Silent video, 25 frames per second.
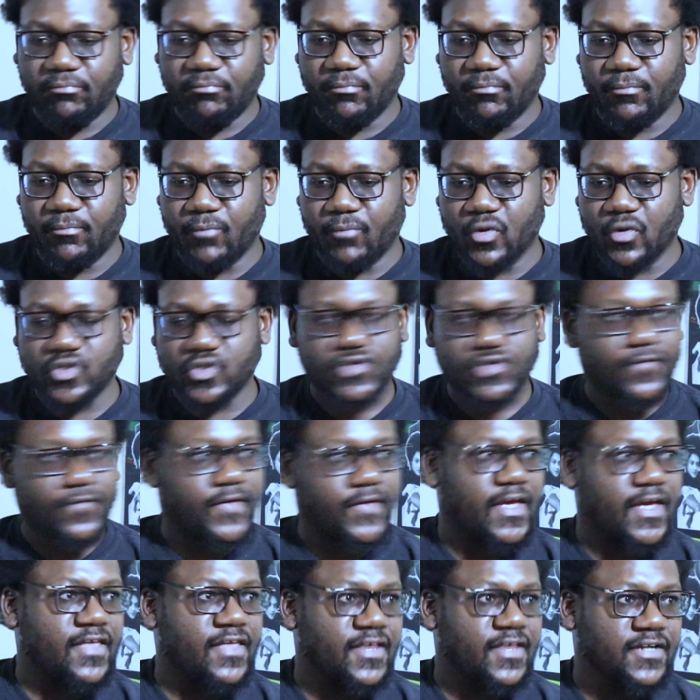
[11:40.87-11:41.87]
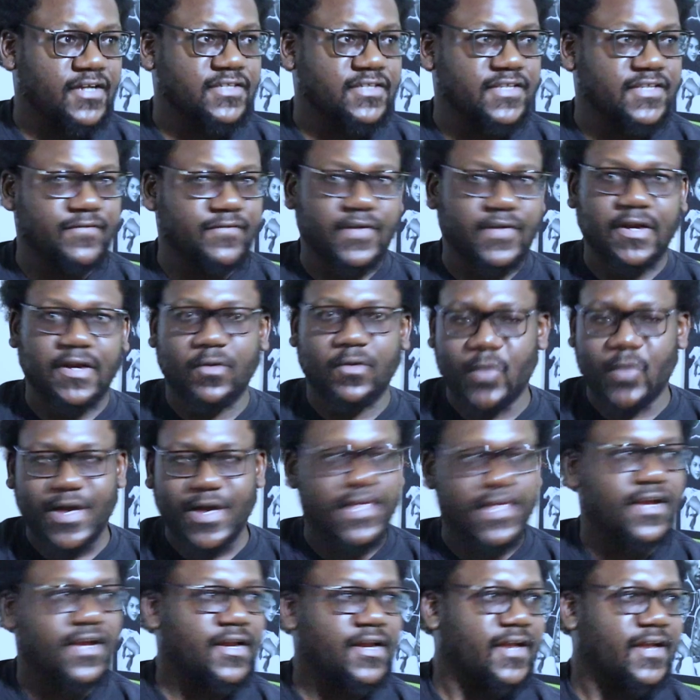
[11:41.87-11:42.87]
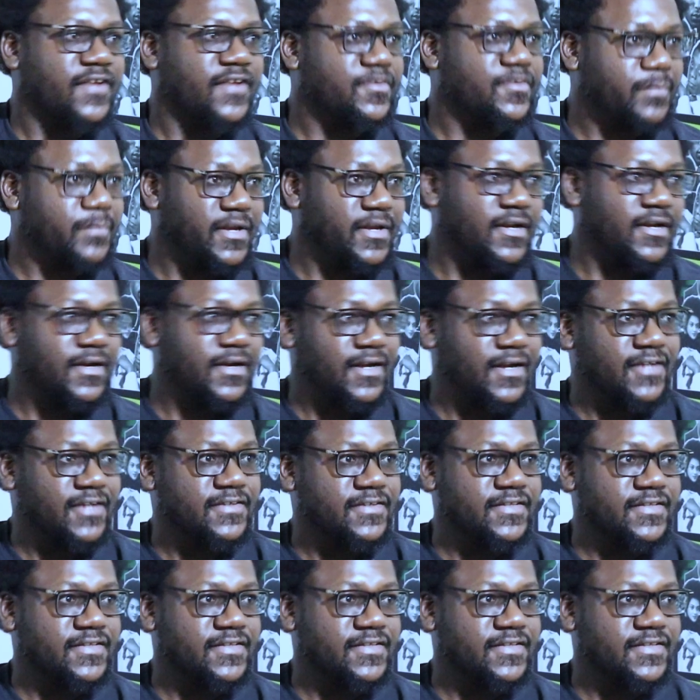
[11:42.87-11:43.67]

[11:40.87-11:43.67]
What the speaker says: most of Kenyans, even working class, middle class,